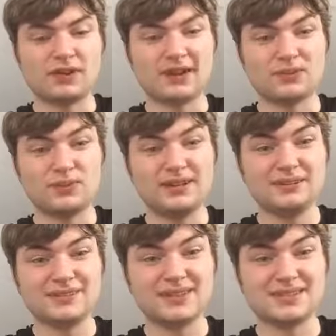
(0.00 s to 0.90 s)
agree
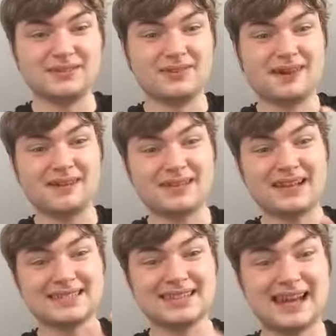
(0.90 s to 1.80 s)
with this or not, I'll
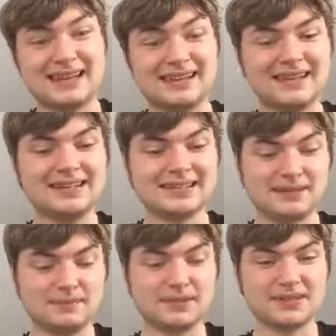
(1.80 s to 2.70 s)
get to that
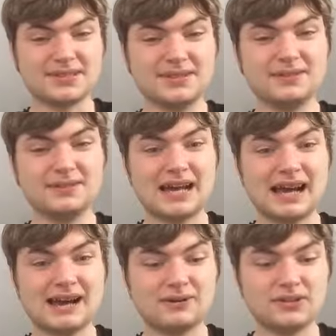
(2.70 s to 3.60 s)
later. But The Two
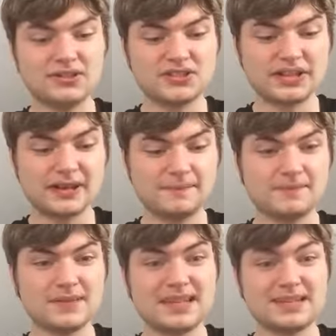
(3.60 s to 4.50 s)
Towers
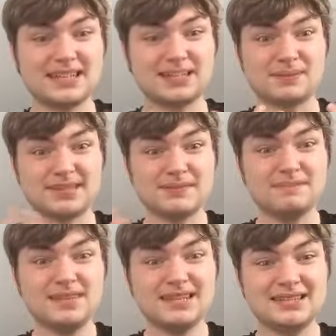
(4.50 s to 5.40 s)
takes place
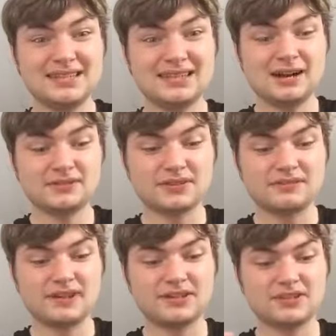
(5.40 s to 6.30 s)
immediately after the
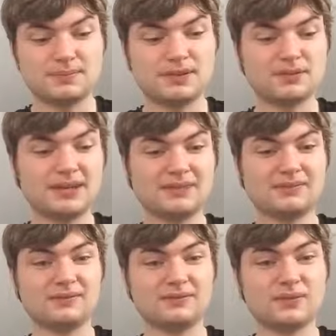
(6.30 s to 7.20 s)
Fellowship of the
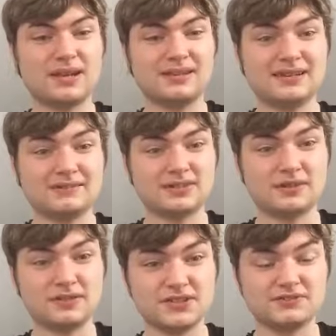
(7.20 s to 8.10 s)
Ring left
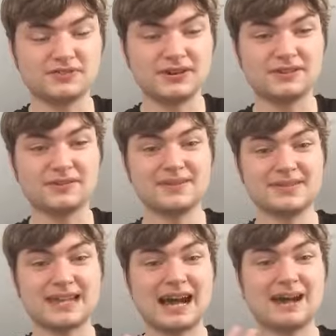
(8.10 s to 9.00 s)
off, as Frodo and
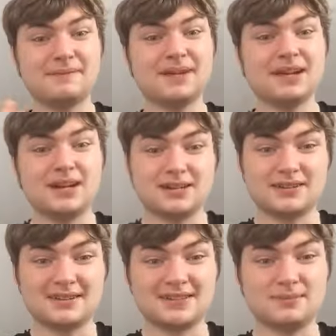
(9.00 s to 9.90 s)
Sam are
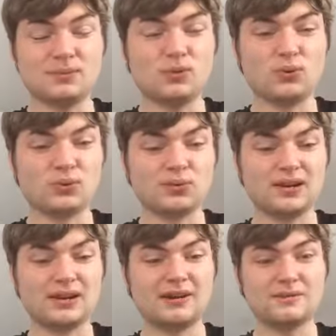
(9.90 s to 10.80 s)
going to Mordor
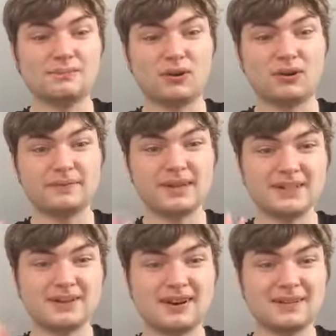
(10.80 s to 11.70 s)
alone. Boromir
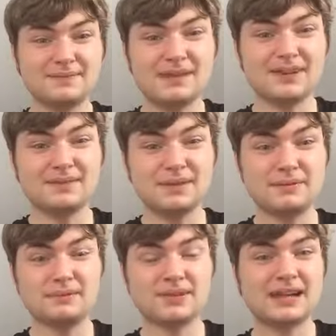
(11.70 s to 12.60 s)
died, Merry and
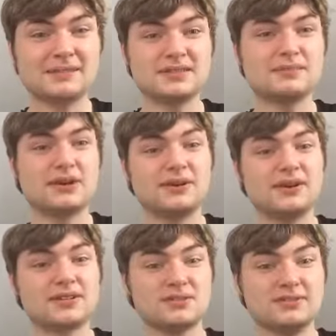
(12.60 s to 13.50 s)
Pippin were captured by
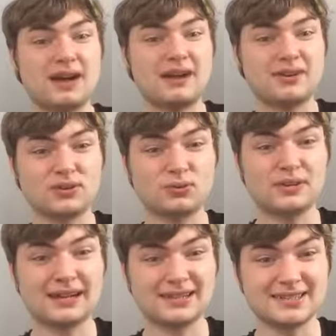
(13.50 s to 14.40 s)
Uruks with Aragorn,
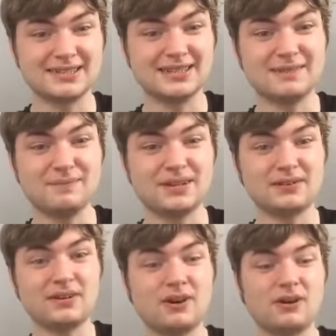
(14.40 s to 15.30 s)
Legolas and Gimli
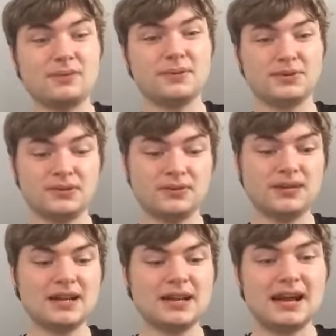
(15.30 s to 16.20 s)
on hot pursuit.
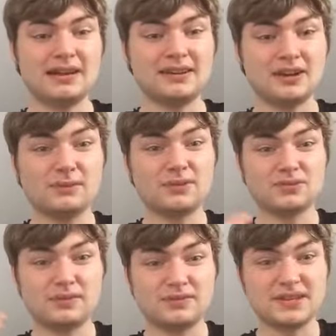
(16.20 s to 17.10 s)
And it opens
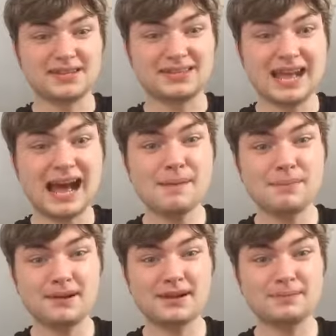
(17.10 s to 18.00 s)
with this
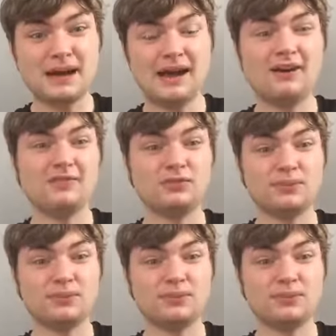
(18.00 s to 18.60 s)
epic, powerful